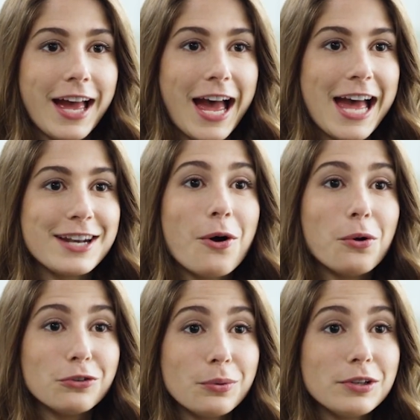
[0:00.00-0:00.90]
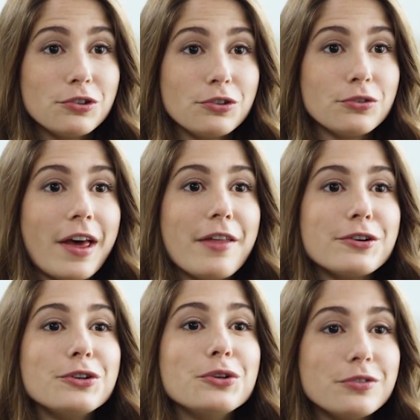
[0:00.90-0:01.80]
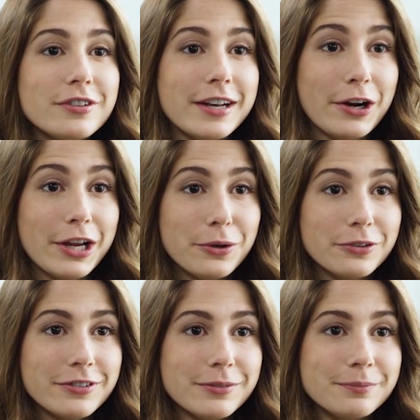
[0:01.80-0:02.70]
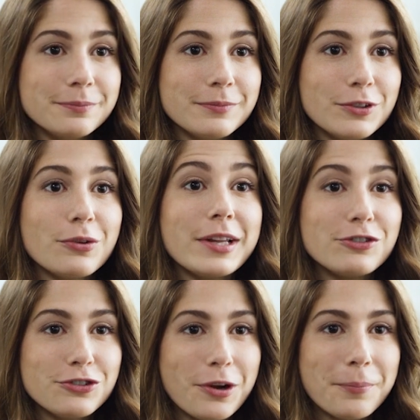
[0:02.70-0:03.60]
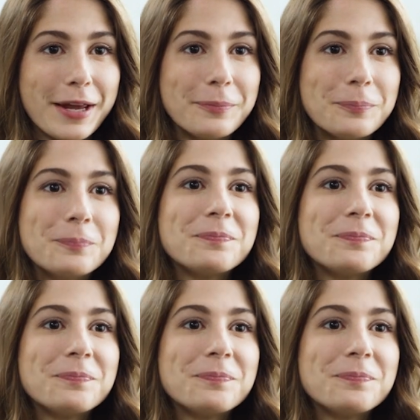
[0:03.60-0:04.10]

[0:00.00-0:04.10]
and also introduce other new scenarios. So let's jump in.